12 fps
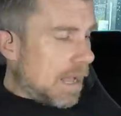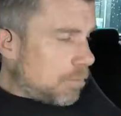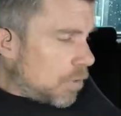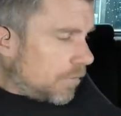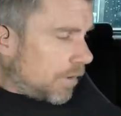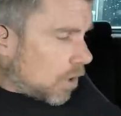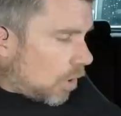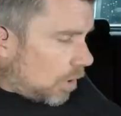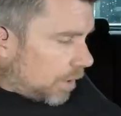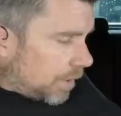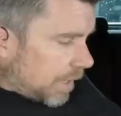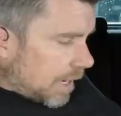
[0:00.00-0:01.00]
Moving
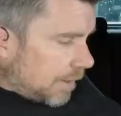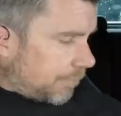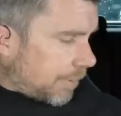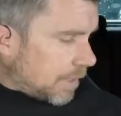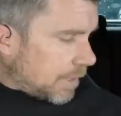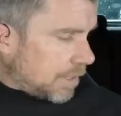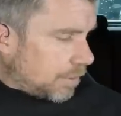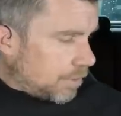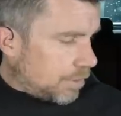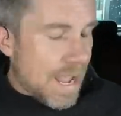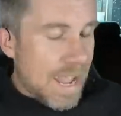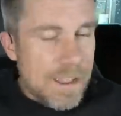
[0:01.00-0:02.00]
on, if
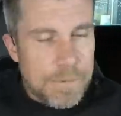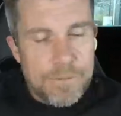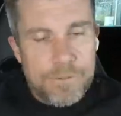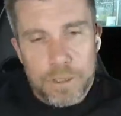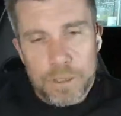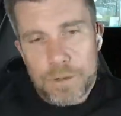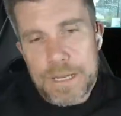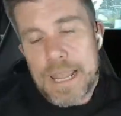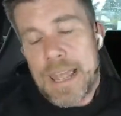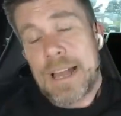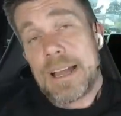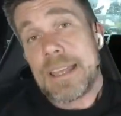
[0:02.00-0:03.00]
you have been
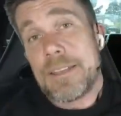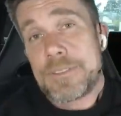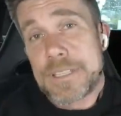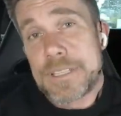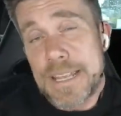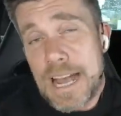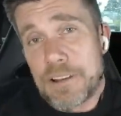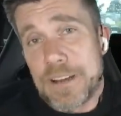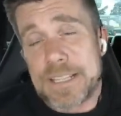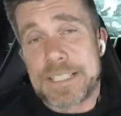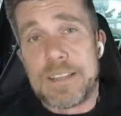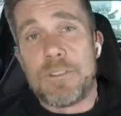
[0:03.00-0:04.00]
following our FD
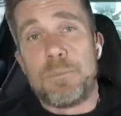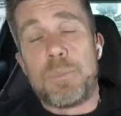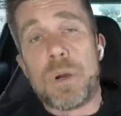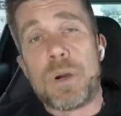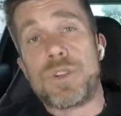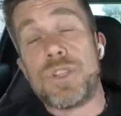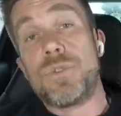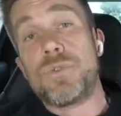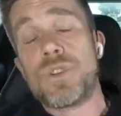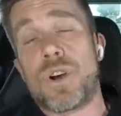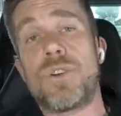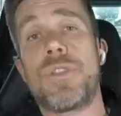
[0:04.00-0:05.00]
RX7 build, you'll
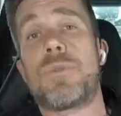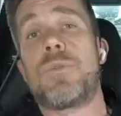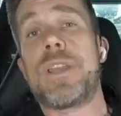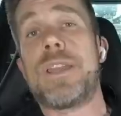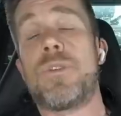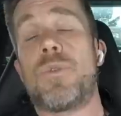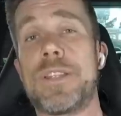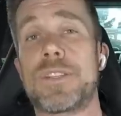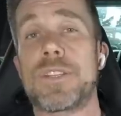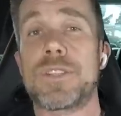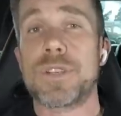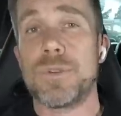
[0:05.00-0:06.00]
know that we
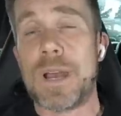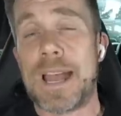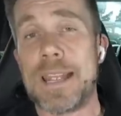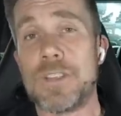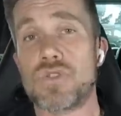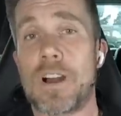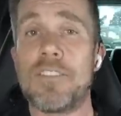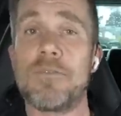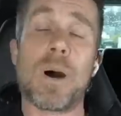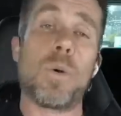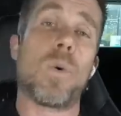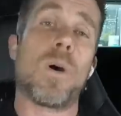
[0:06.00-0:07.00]
went to a
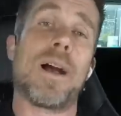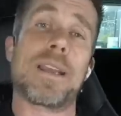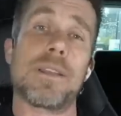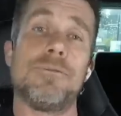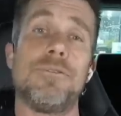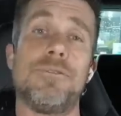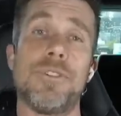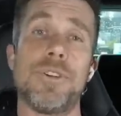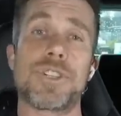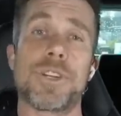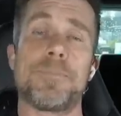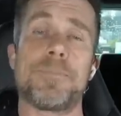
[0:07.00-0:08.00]
drive-by-wire
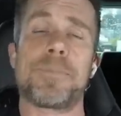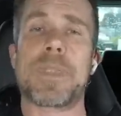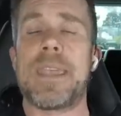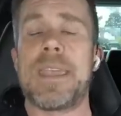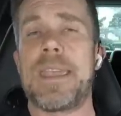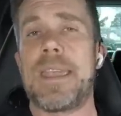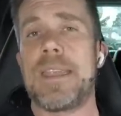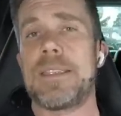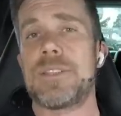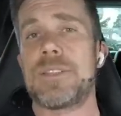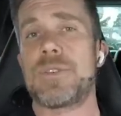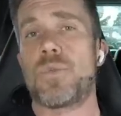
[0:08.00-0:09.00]
conversion,
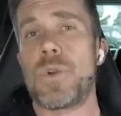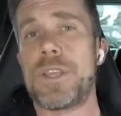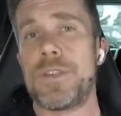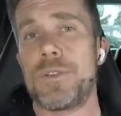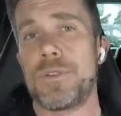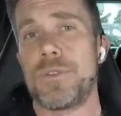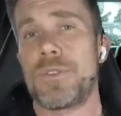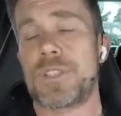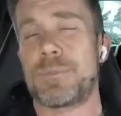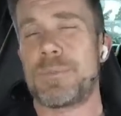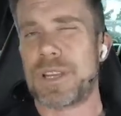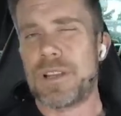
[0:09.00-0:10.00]
and we
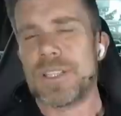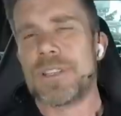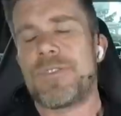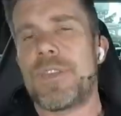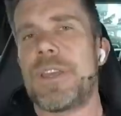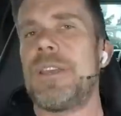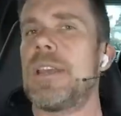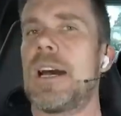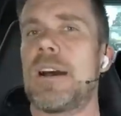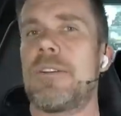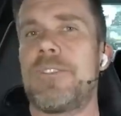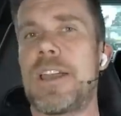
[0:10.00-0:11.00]
used, because of the
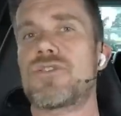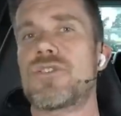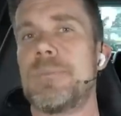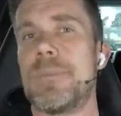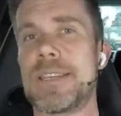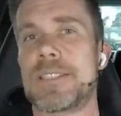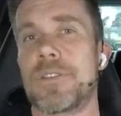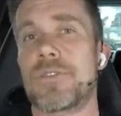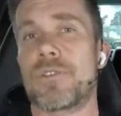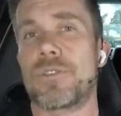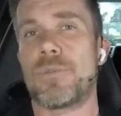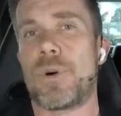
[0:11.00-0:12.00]
factory Mazda
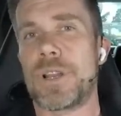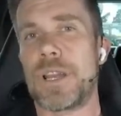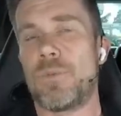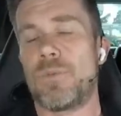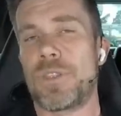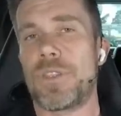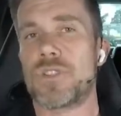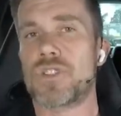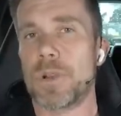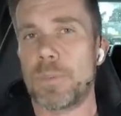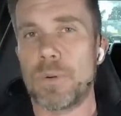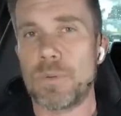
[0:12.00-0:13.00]
throttle body with the
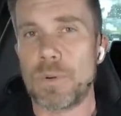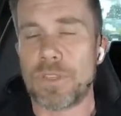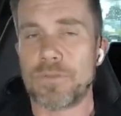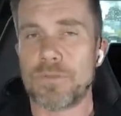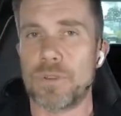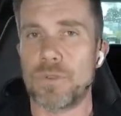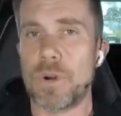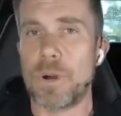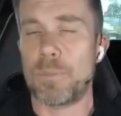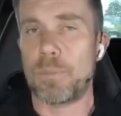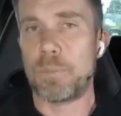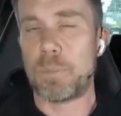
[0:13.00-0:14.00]
triple throttle